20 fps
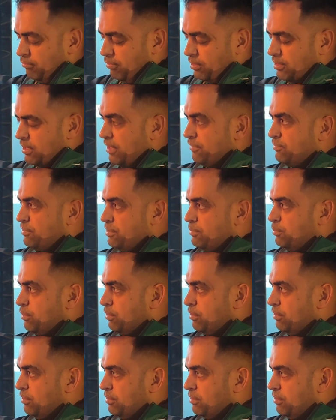F C,
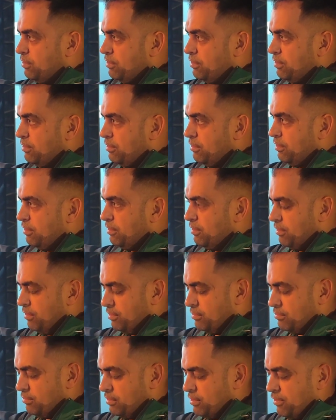bro. Fuuego Classic.
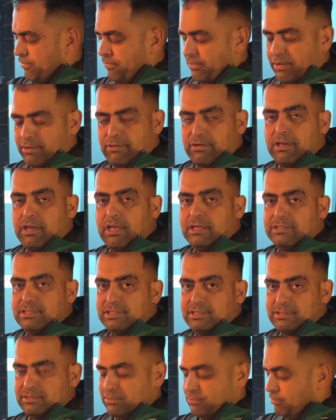So this is Fuuego
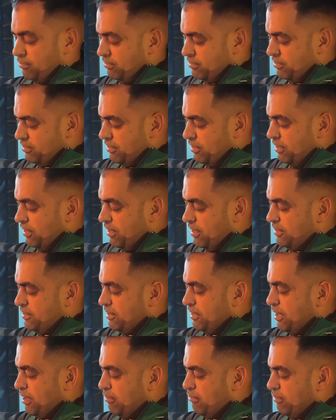Classic sauce. Let's see
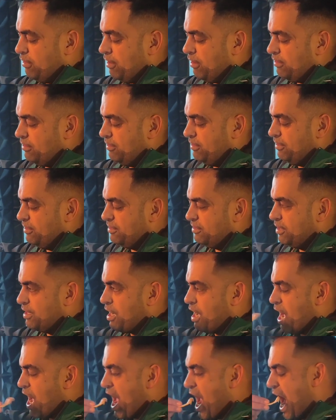how hot it is.
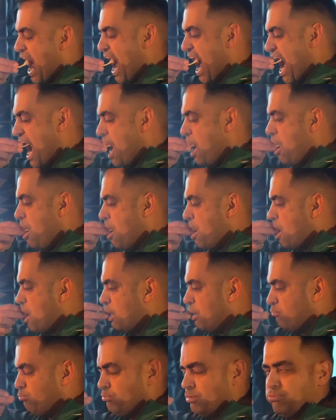
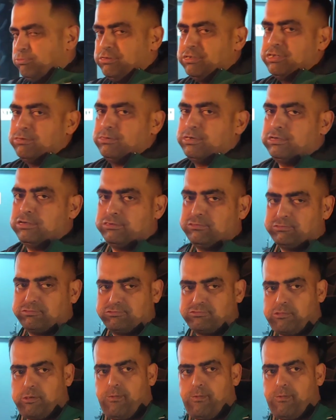Bismillahirrahmanirrahim.